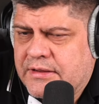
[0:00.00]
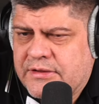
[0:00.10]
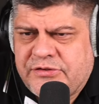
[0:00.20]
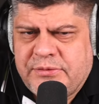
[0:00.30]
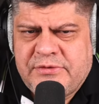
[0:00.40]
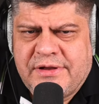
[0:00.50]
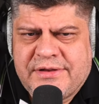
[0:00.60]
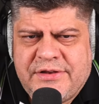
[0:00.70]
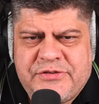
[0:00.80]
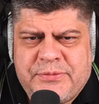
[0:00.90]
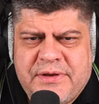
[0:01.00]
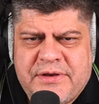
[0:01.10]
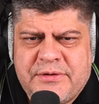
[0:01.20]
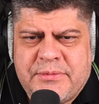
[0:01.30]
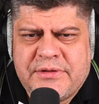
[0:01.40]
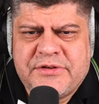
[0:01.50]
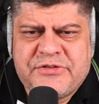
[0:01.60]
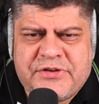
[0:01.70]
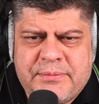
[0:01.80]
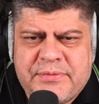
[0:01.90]
It seems like he's speaking about the
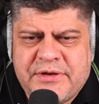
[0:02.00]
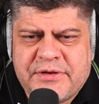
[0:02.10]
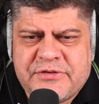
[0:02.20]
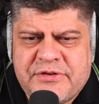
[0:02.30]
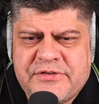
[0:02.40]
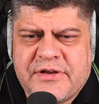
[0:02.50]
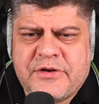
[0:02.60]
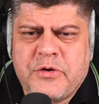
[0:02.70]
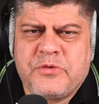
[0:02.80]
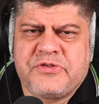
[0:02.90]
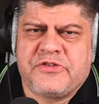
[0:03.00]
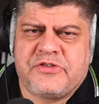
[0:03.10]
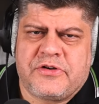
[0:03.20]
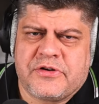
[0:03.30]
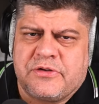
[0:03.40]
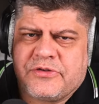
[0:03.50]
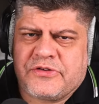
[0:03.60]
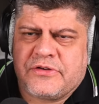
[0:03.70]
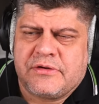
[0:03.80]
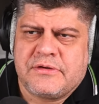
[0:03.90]
same things. He's like goes in circles.